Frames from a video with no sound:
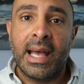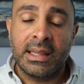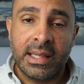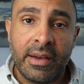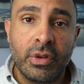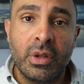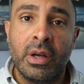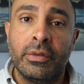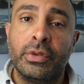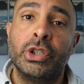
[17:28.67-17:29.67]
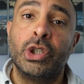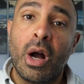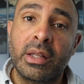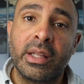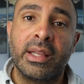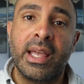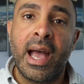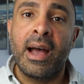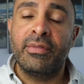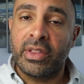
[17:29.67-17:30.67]
level of shock that they
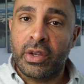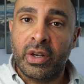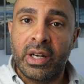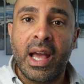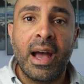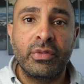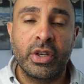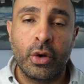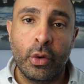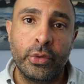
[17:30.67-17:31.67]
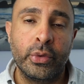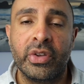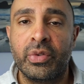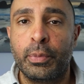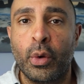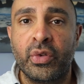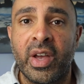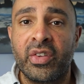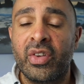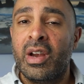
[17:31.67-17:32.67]
have, that they're going to have to go through this
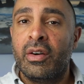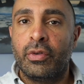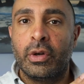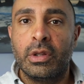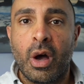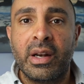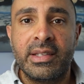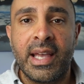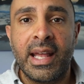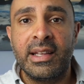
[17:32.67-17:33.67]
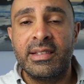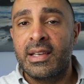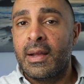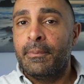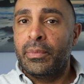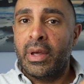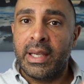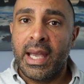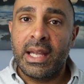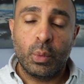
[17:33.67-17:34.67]
process. For a lot of tenants,
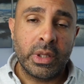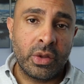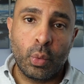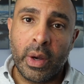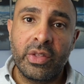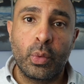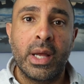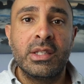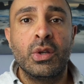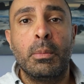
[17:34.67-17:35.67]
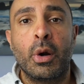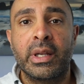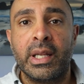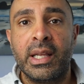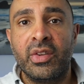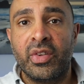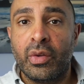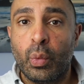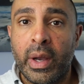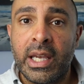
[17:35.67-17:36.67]
again, with the way the rental market is and
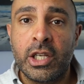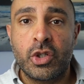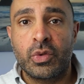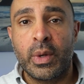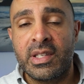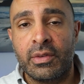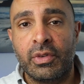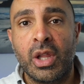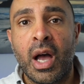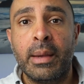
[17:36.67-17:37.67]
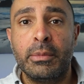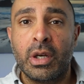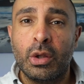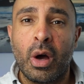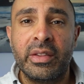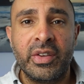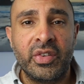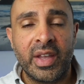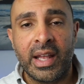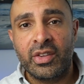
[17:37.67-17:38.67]
the way interest rates have climbed, a lot of
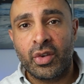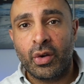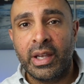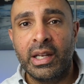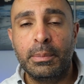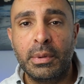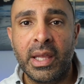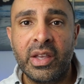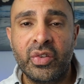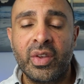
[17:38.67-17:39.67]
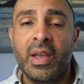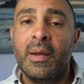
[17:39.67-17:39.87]
these tenants are in a place